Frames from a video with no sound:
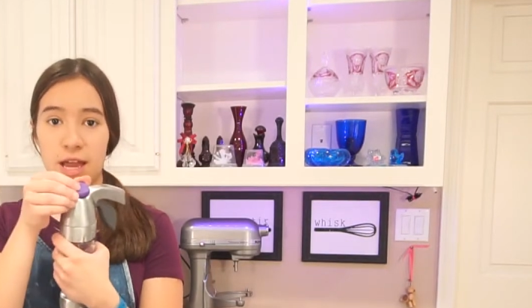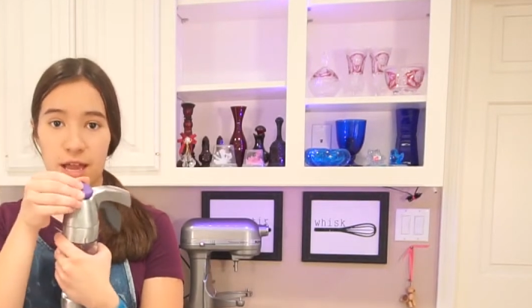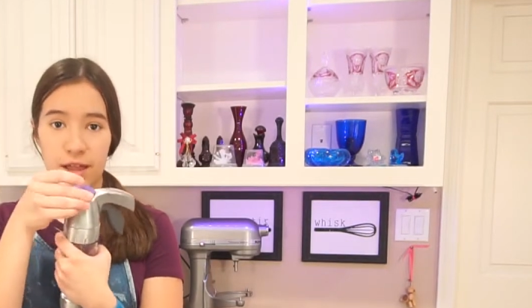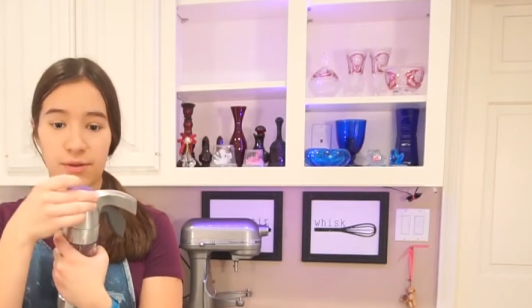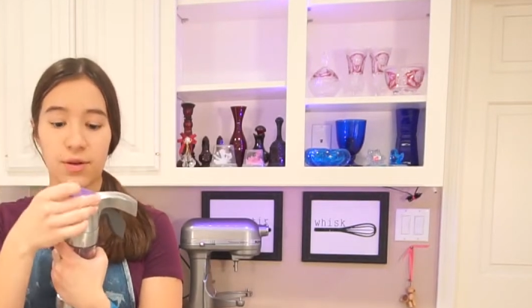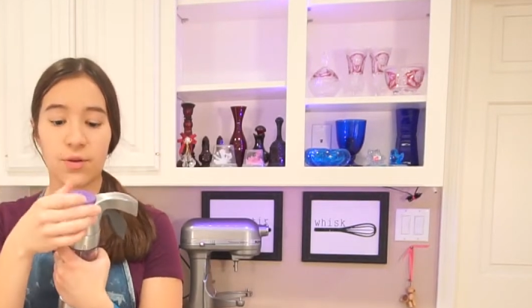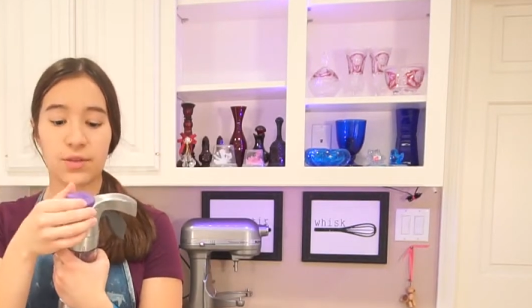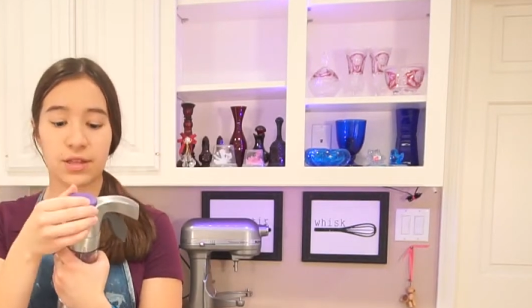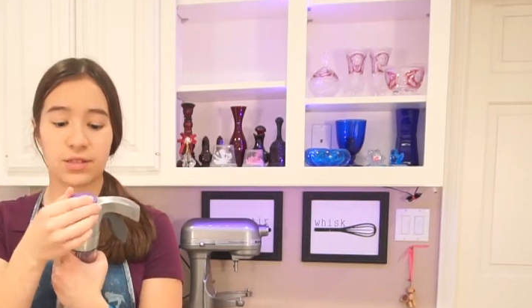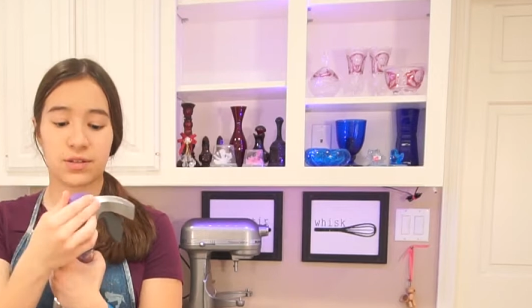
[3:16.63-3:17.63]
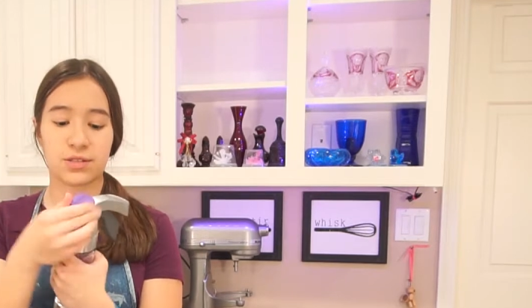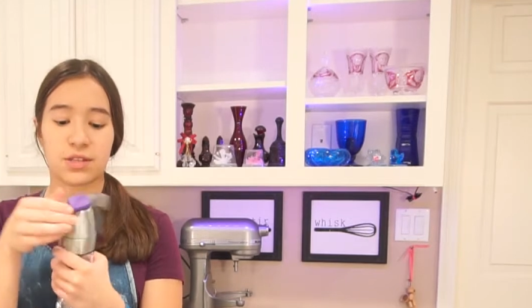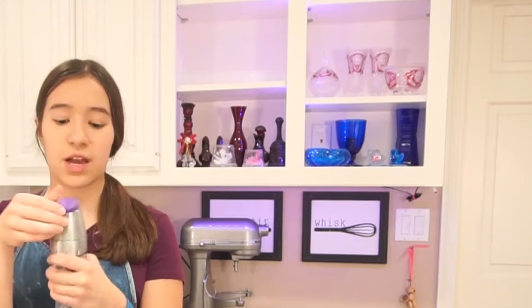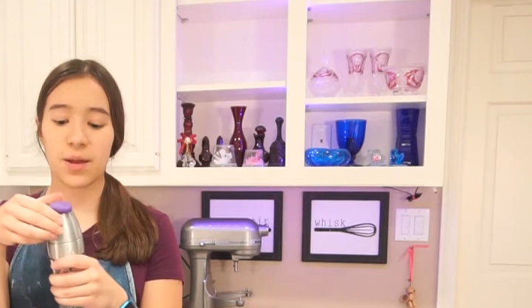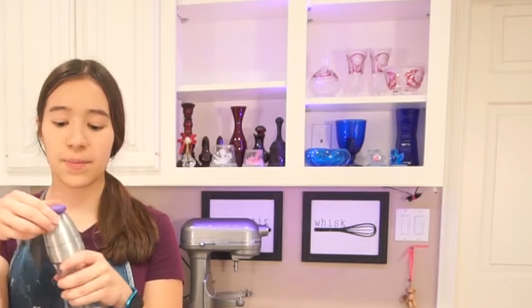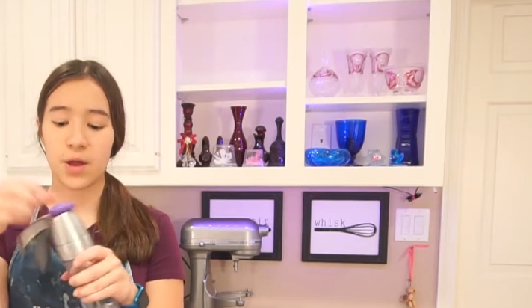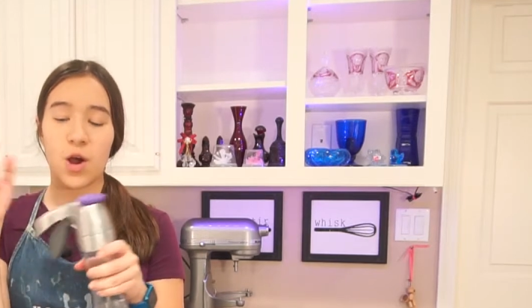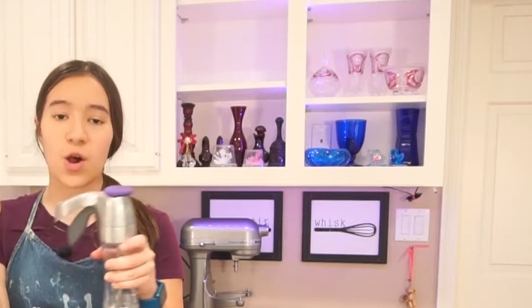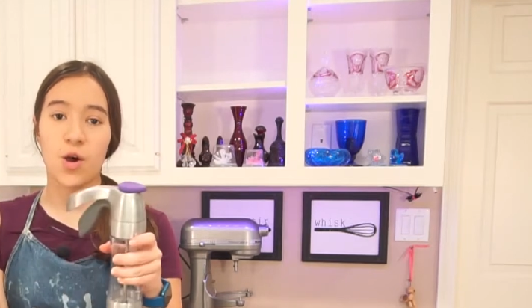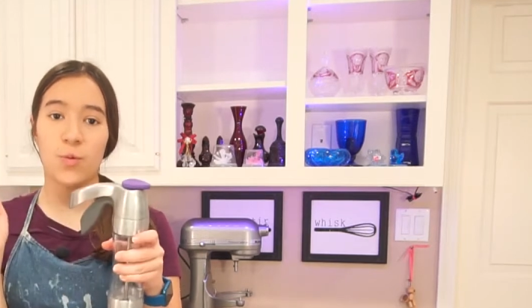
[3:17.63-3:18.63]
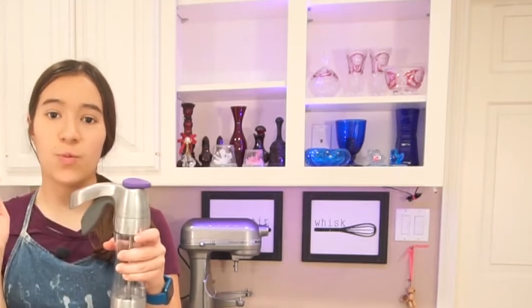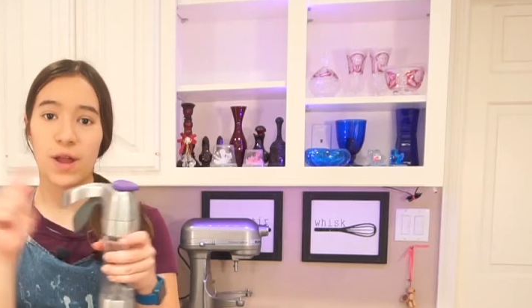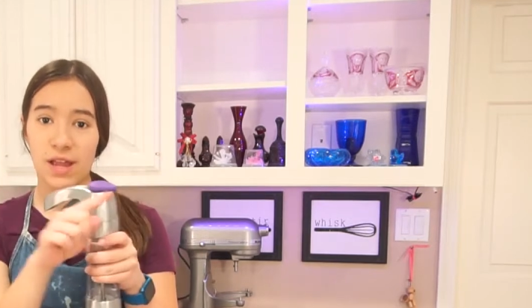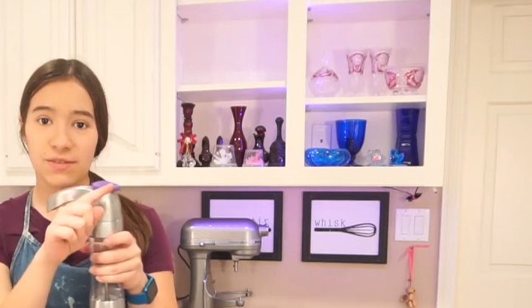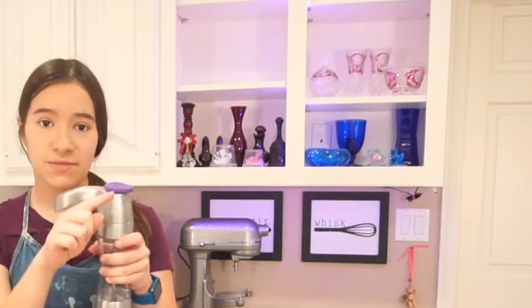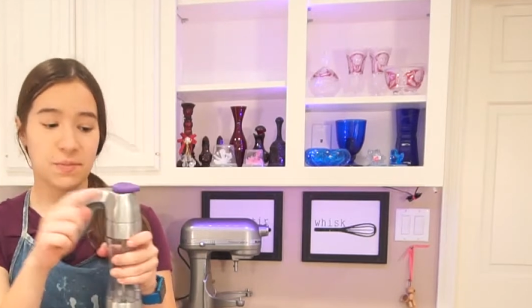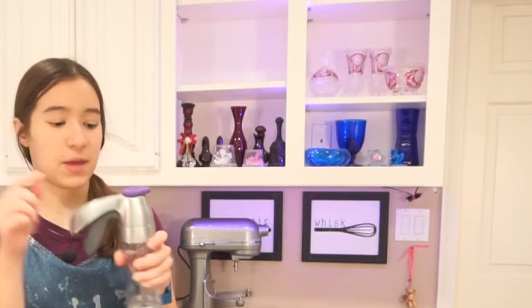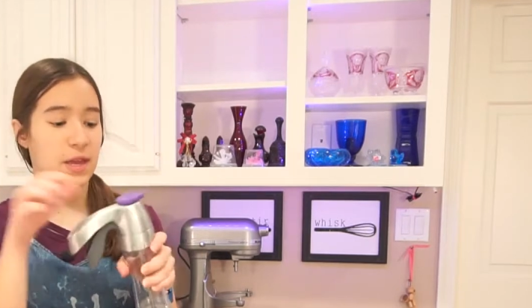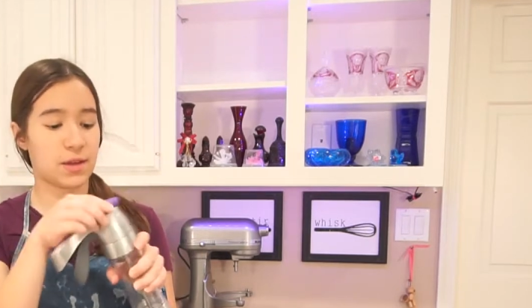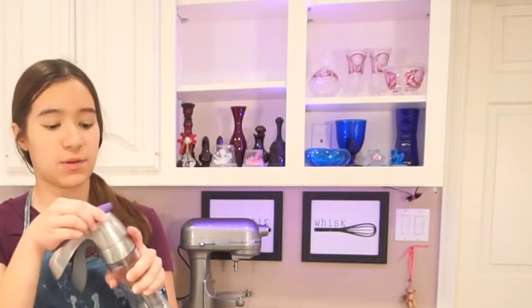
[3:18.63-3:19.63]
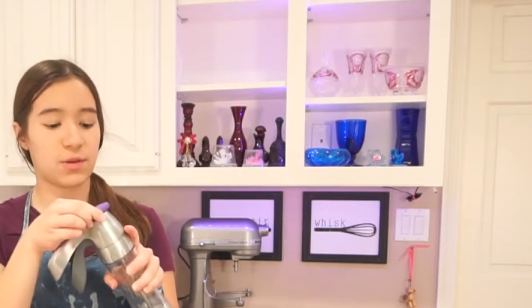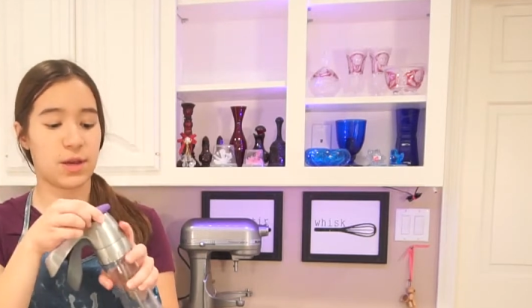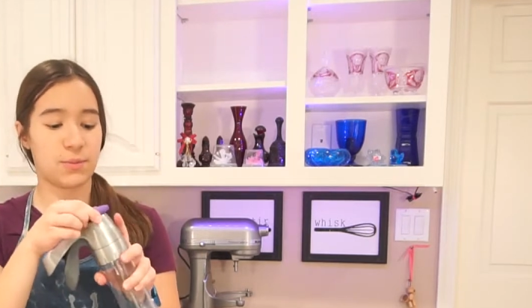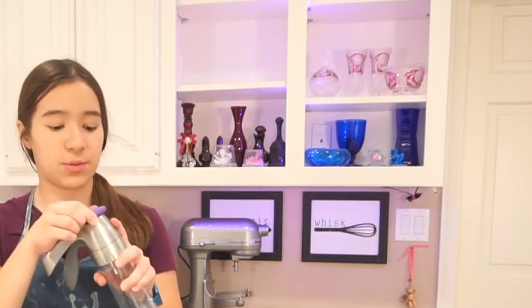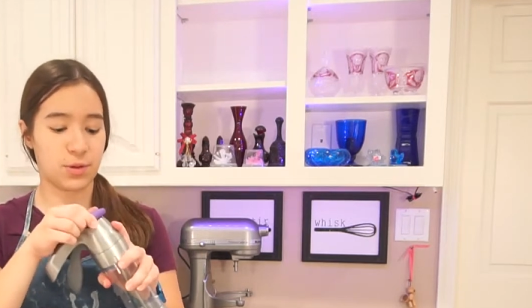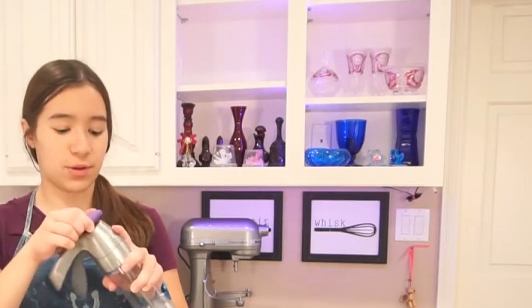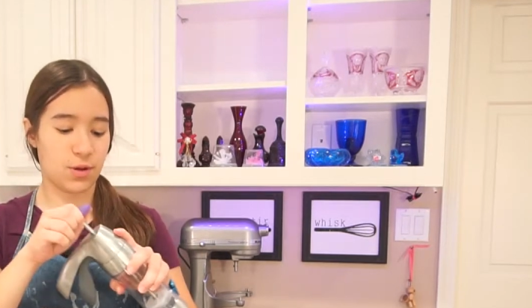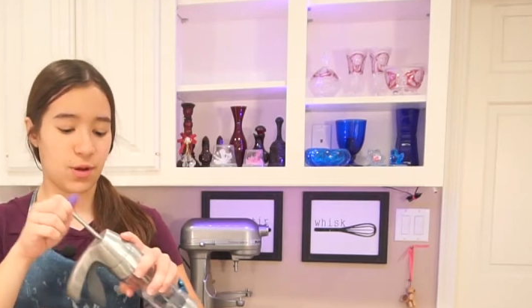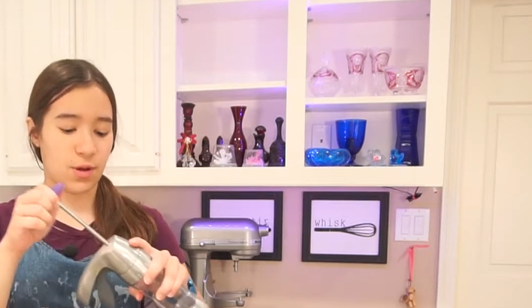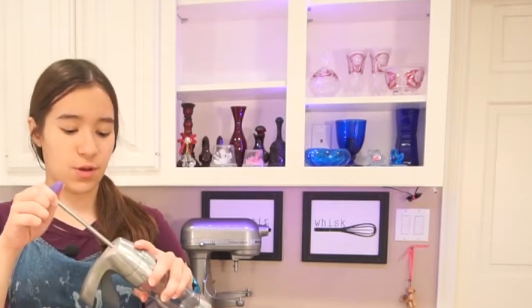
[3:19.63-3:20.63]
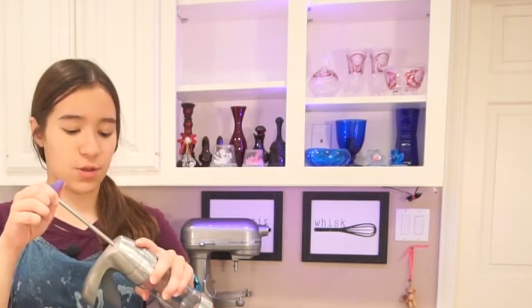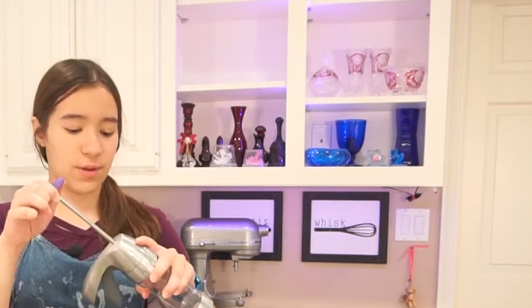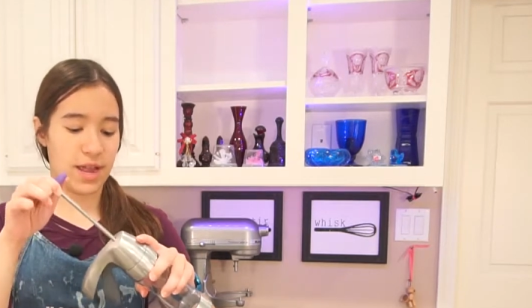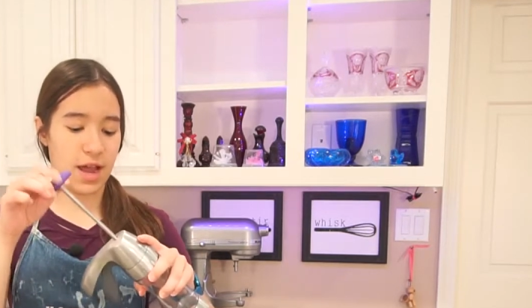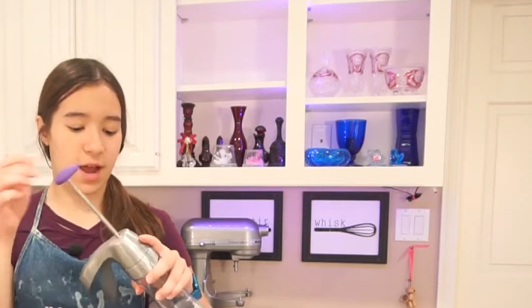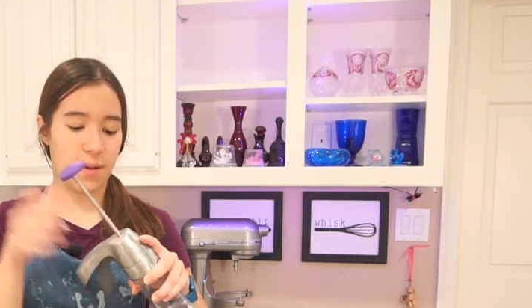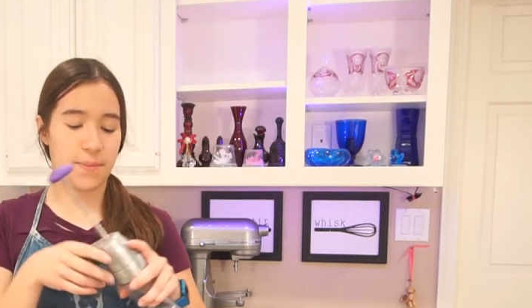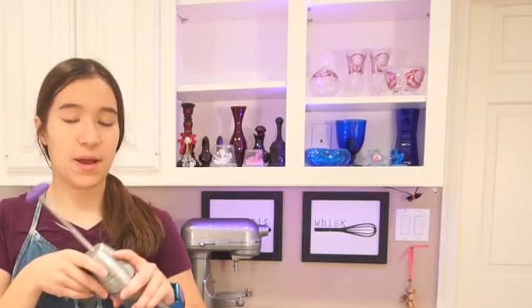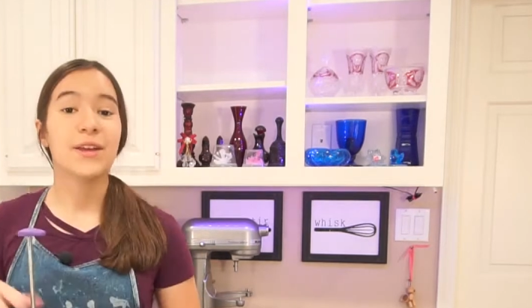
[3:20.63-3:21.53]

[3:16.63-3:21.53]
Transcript: arrow that's on top away from the handle and pull it all the way up.